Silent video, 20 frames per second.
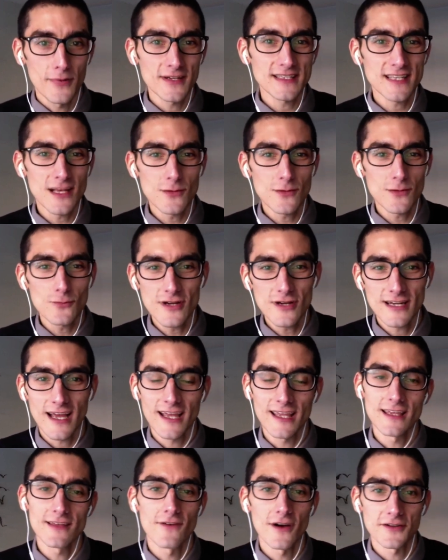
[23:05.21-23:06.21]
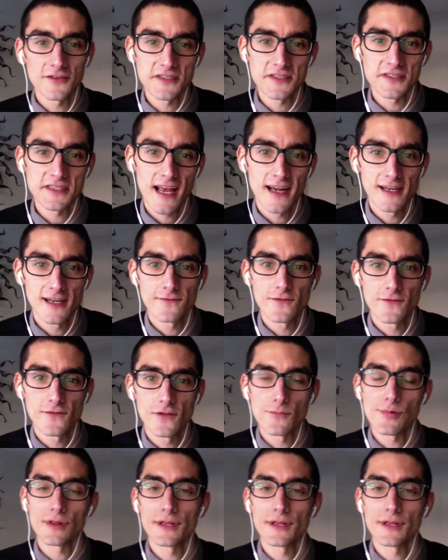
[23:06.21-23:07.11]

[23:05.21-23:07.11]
but a somewhat naive understanding of the